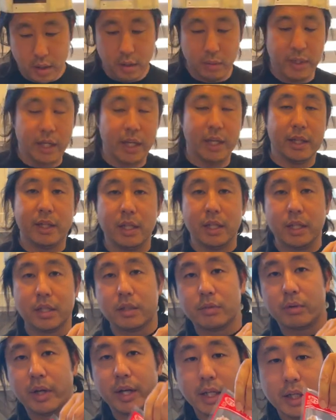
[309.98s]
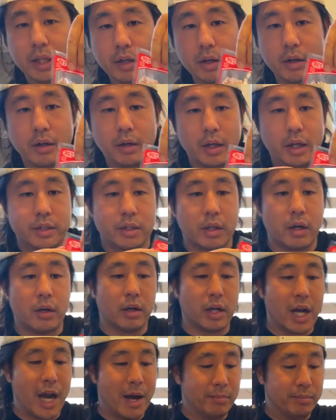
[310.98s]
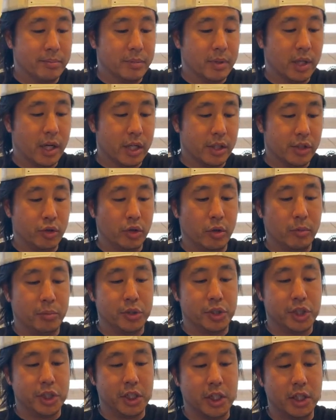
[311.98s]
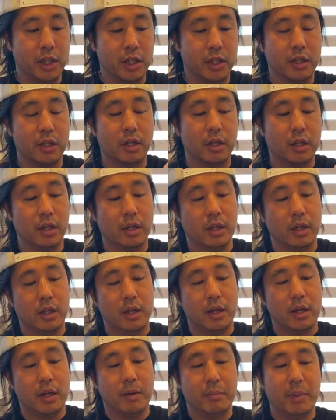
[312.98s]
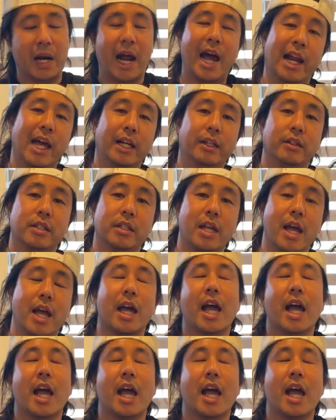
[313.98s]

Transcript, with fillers: We get this right here. It's called katsuobushi, but I like to say